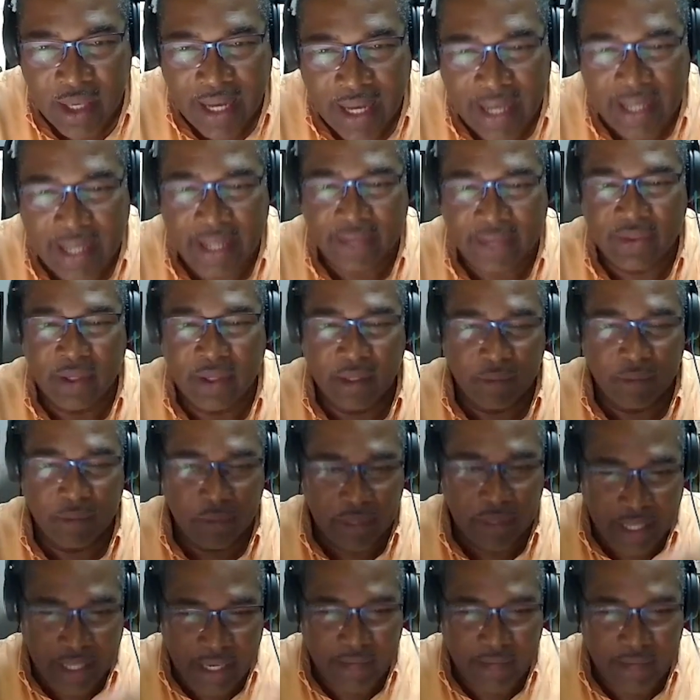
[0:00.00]
and I think
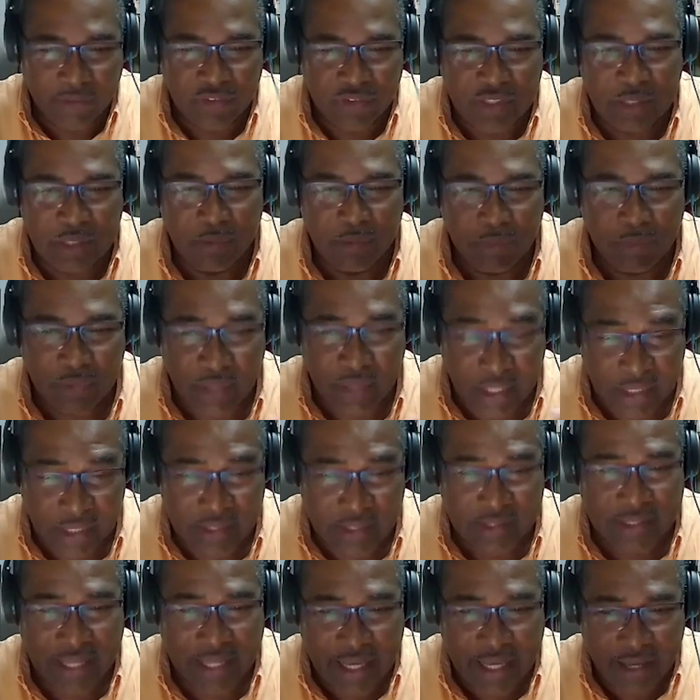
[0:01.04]
the AFC
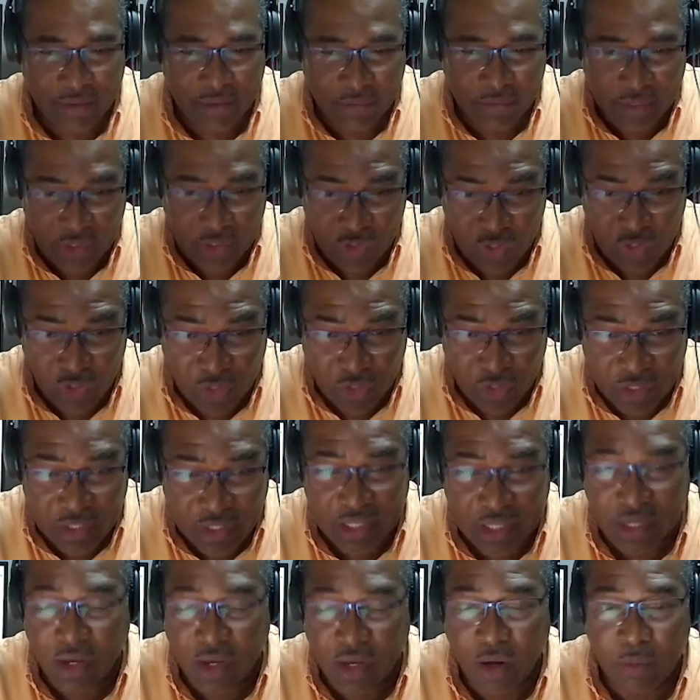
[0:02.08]
needs to have
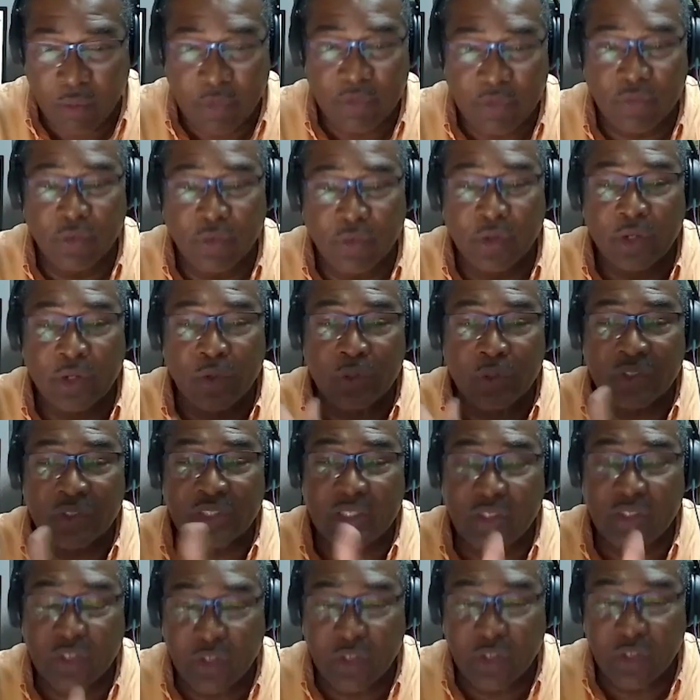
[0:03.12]
internally, long before it goes
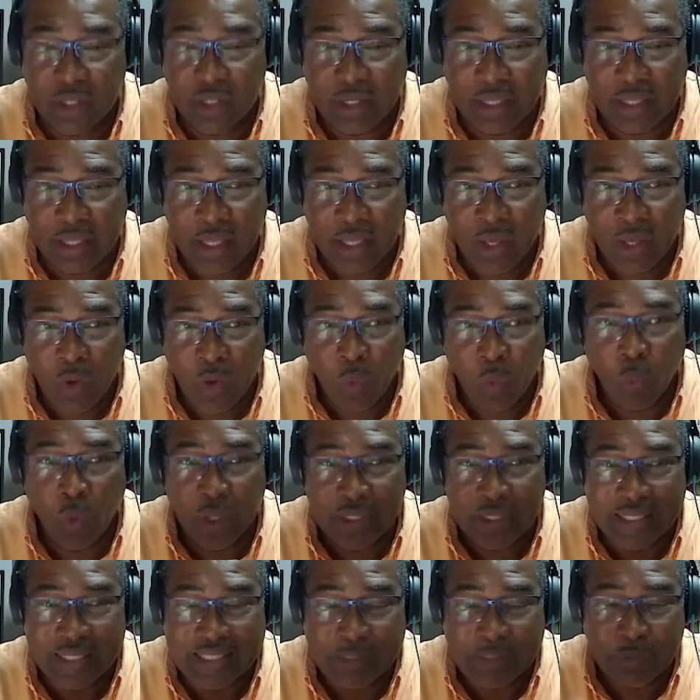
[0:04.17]
internally,
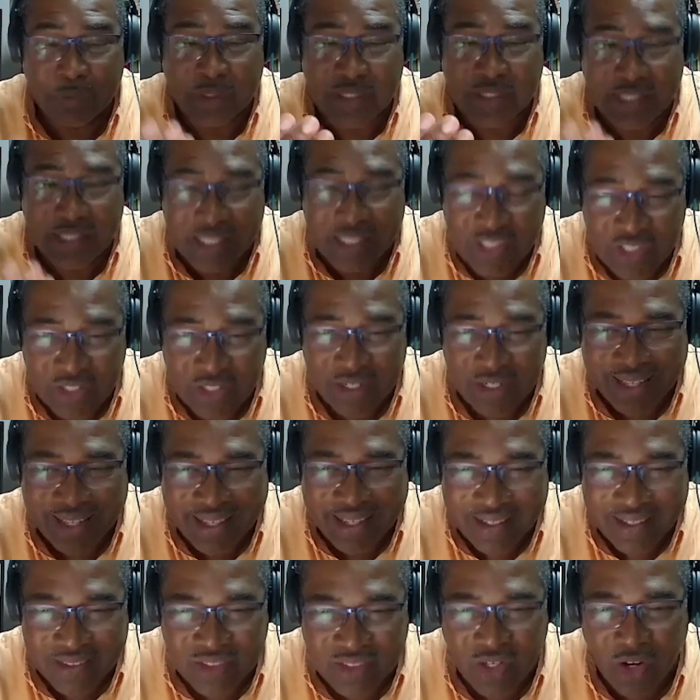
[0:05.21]
what its position
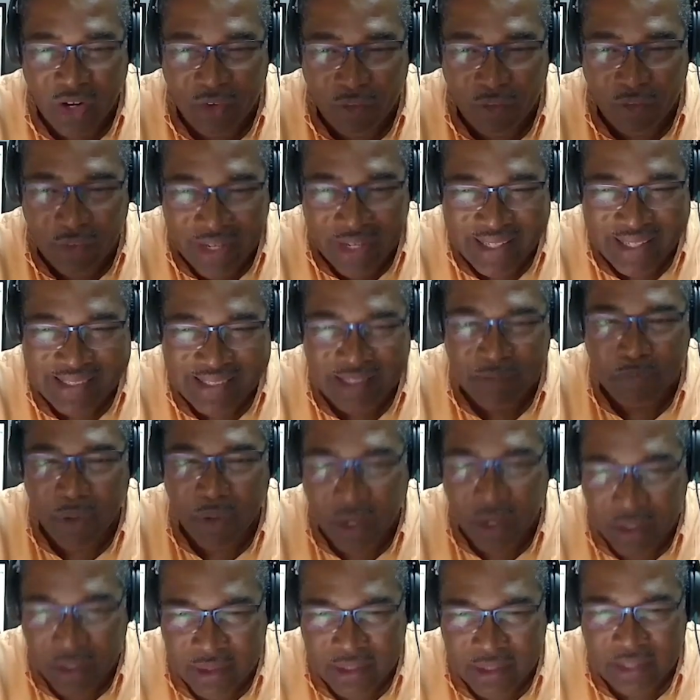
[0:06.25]
is on race and
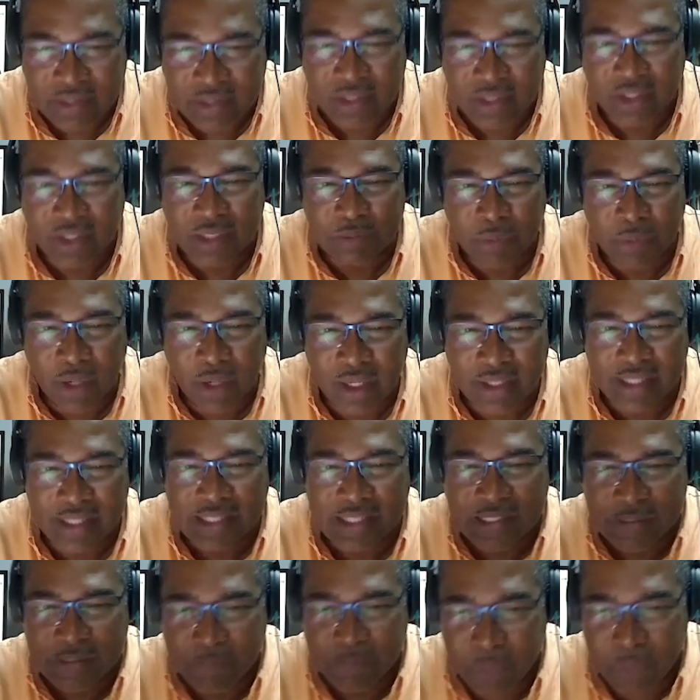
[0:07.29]
politics, because
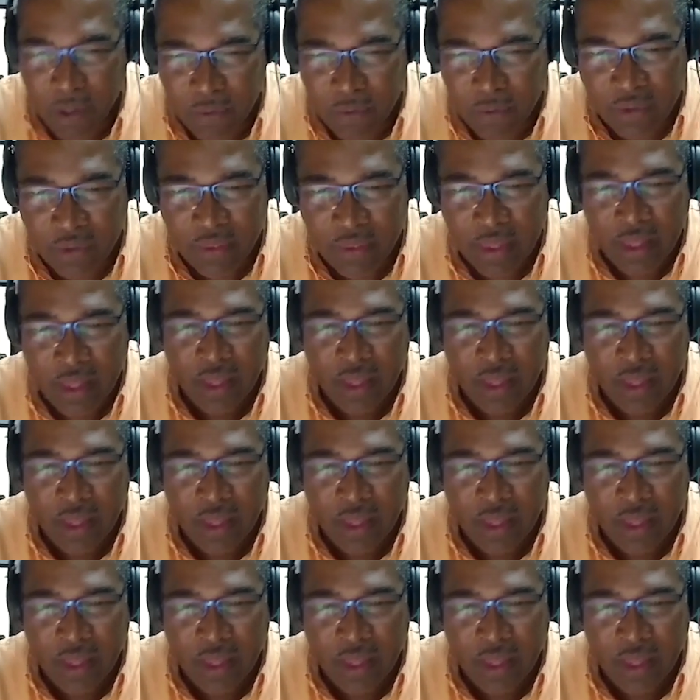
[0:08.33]
politics is power,